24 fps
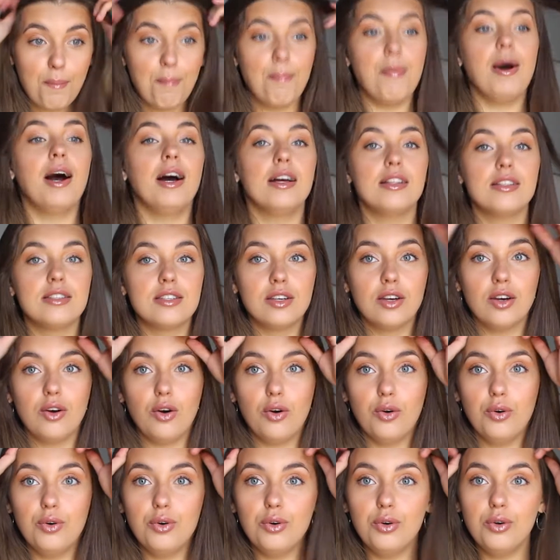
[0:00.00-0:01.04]
But
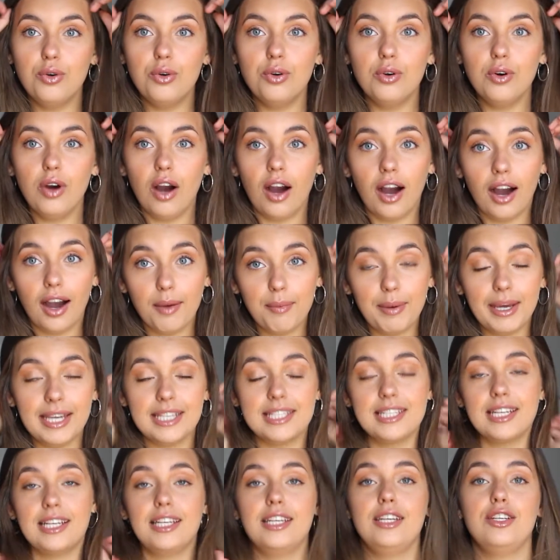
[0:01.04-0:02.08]
all I
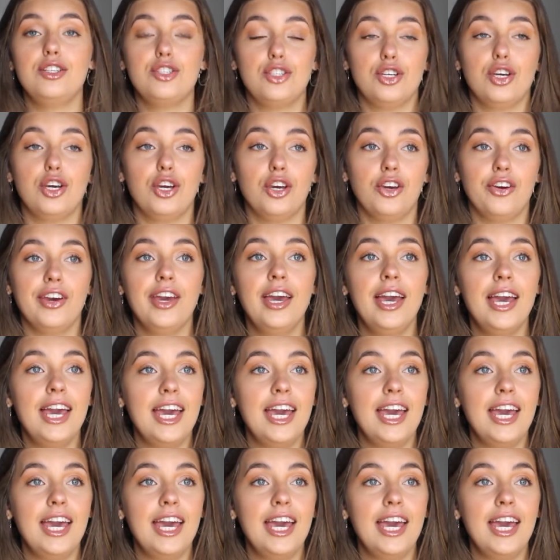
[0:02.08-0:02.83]
basically do